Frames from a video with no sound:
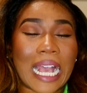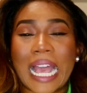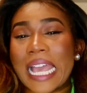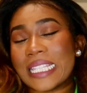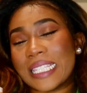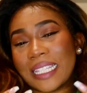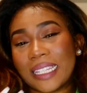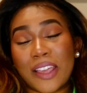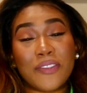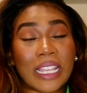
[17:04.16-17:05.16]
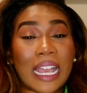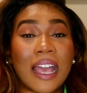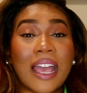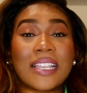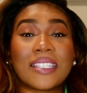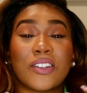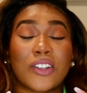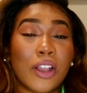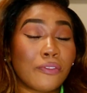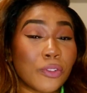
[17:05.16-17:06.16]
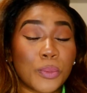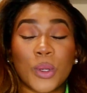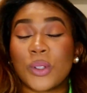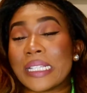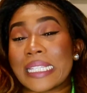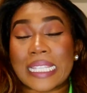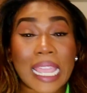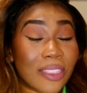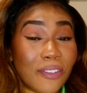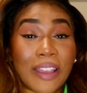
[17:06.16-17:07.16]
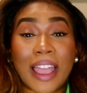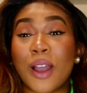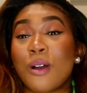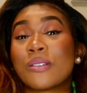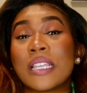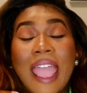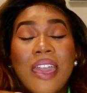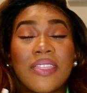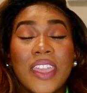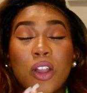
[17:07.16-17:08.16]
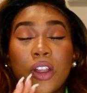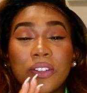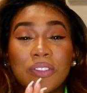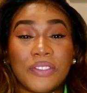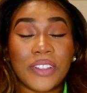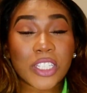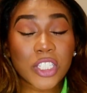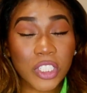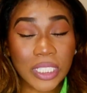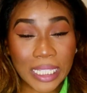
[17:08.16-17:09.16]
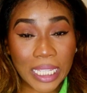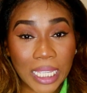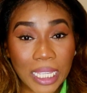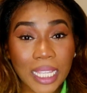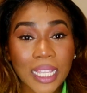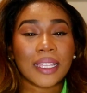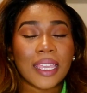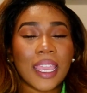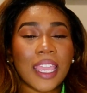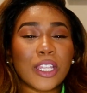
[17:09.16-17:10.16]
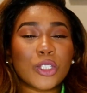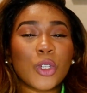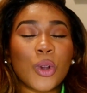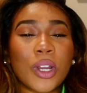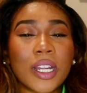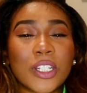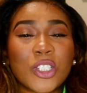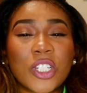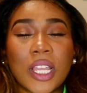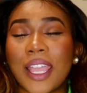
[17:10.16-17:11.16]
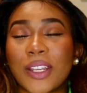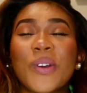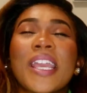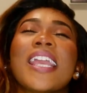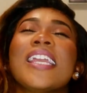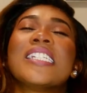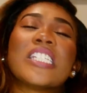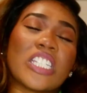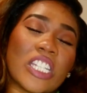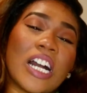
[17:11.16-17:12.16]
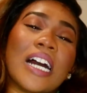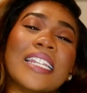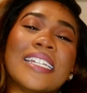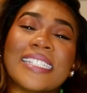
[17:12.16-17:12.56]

eyes and the loving eyes, and are comfortable and say the vows. And they are officially King George and Queen Charlotte.